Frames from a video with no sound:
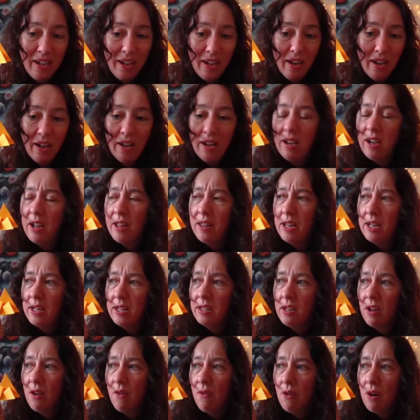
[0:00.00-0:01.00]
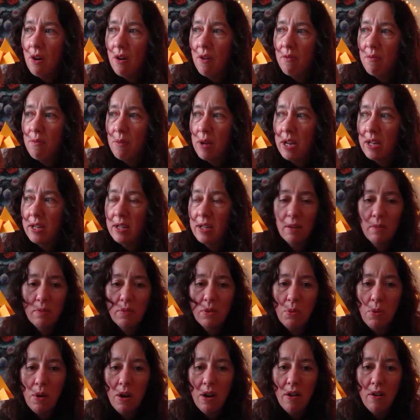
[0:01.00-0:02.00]
Uh, I think so far I've made up
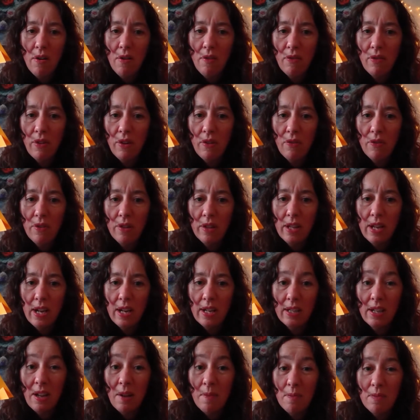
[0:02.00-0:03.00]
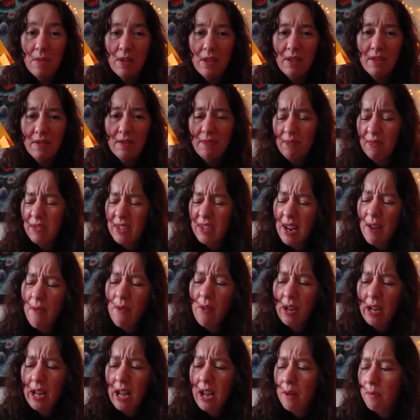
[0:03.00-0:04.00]
12 different things. I'm see
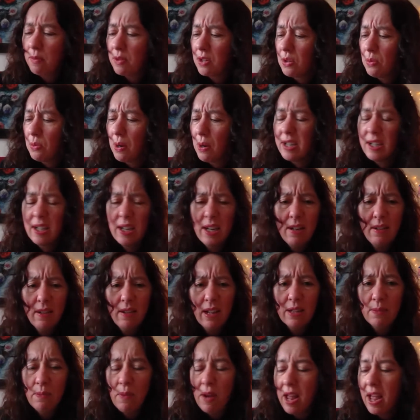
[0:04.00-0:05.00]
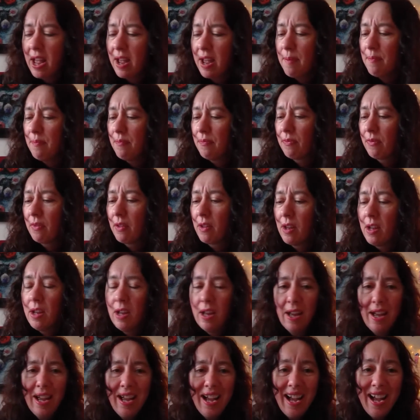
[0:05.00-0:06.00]
if I can get up to 20. That's my aim.
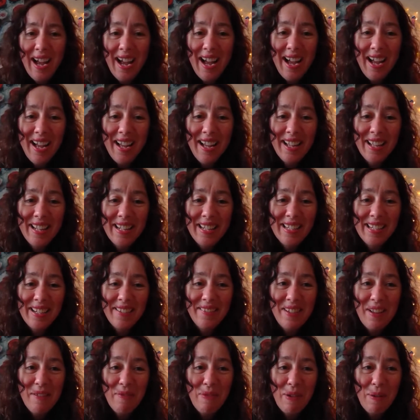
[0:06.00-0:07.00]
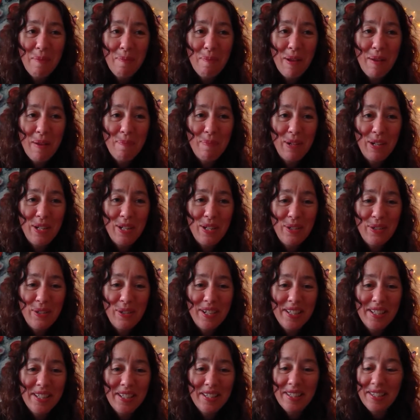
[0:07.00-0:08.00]
And I'm giving people a
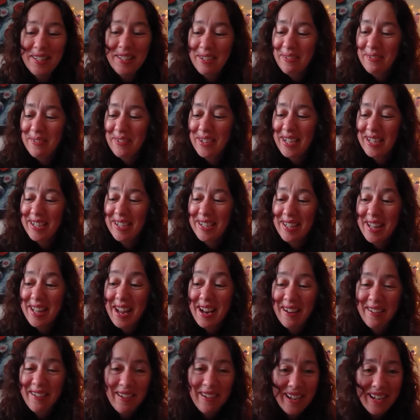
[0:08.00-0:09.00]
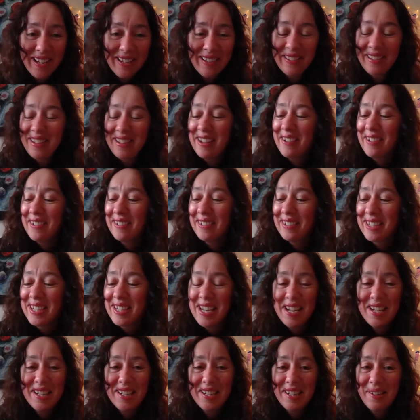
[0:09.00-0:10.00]
choice as to which they like, that I'll
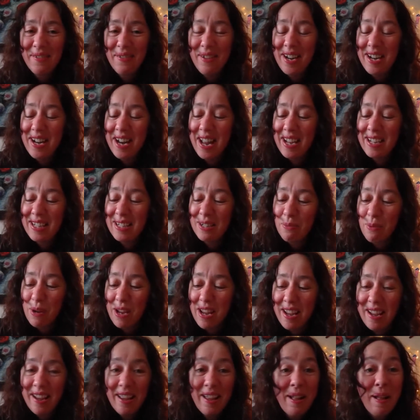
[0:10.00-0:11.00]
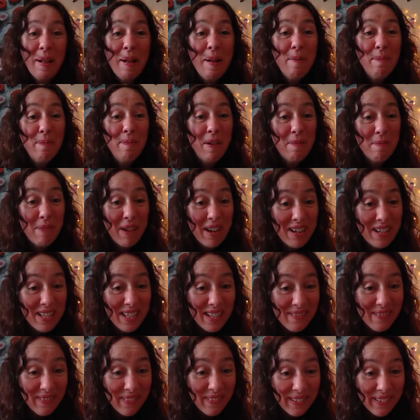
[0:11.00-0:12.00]
teach three next week. But
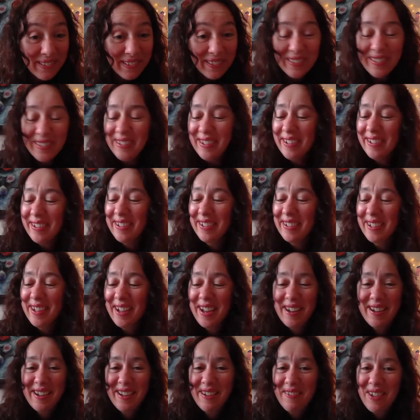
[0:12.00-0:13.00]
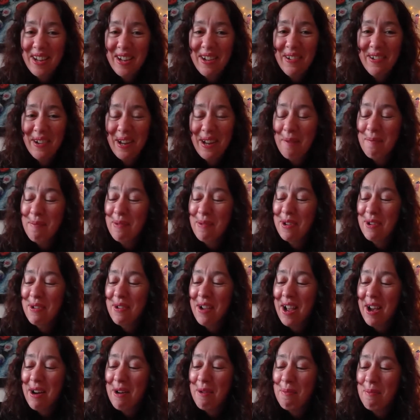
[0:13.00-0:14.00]
most of all, I'm going to be calling upon
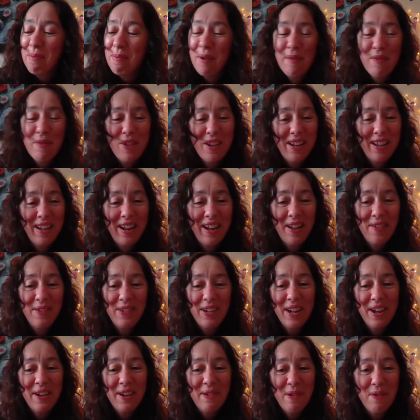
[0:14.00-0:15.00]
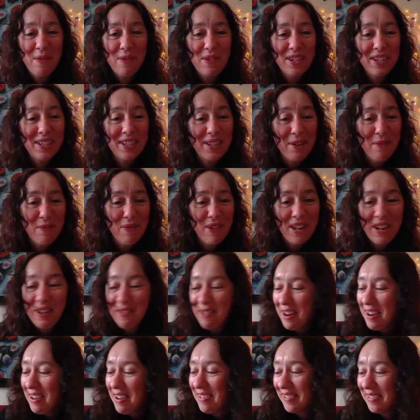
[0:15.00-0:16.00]
your help, whether you can have a go at discovering
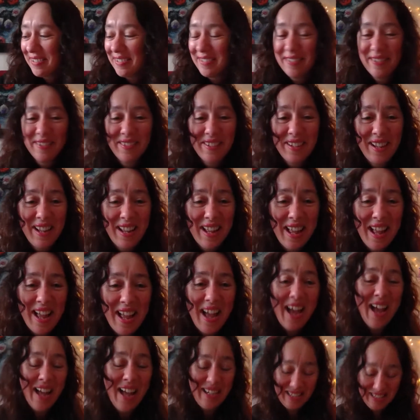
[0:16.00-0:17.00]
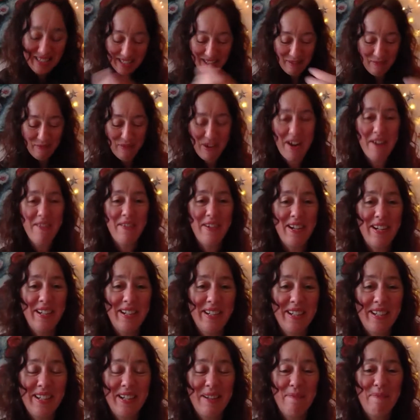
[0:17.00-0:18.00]
your own, add to the
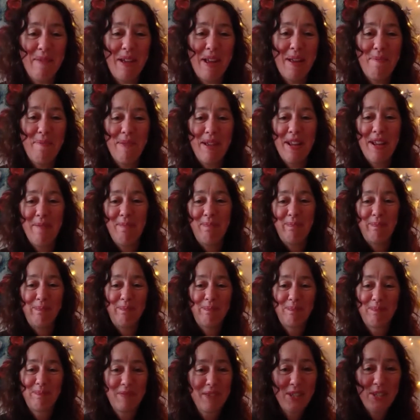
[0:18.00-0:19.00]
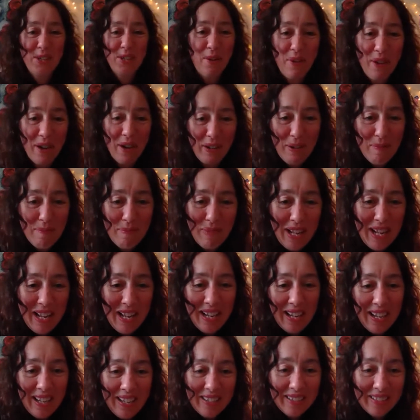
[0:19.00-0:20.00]
variant, and maybe, sorry,
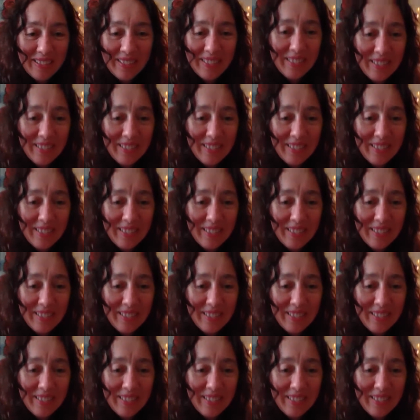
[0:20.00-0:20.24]
completely